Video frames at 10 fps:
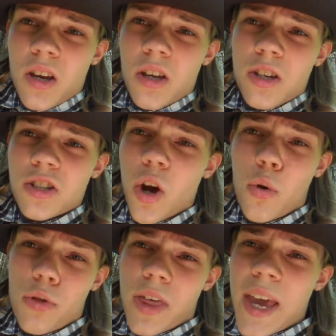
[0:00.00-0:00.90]
so
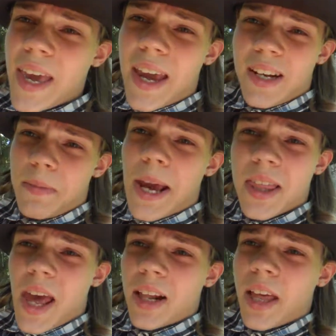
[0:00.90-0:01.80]
they can't make
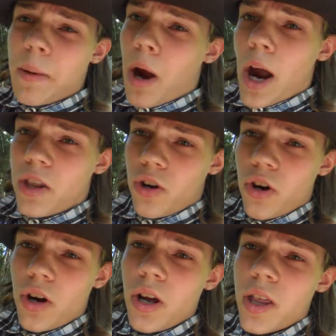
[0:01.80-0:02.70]
that claim
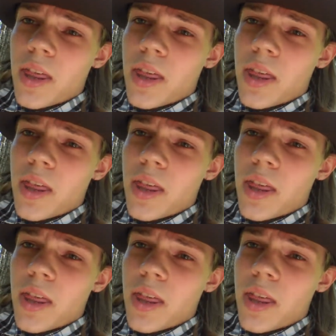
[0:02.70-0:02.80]
either.